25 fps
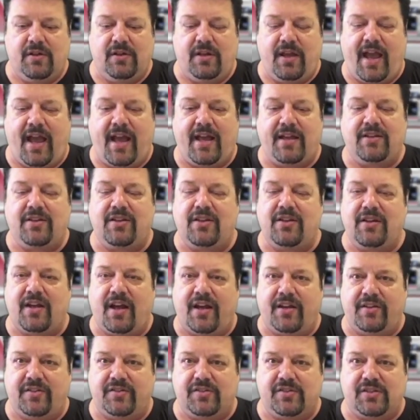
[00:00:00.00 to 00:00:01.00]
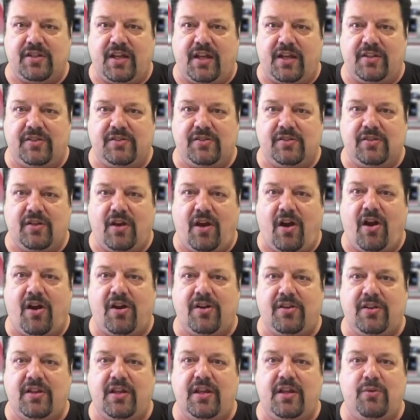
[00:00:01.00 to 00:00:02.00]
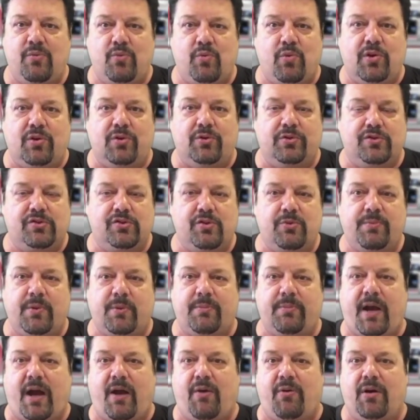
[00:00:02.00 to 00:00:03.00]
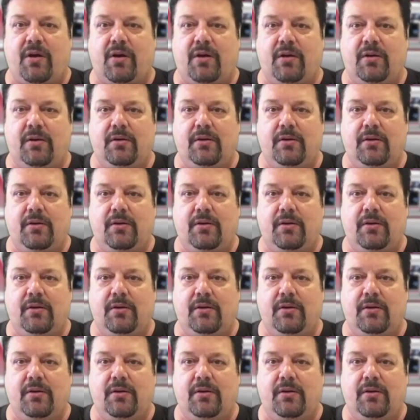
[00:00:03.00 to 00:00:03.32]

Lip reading: and the United States, are the world superpower.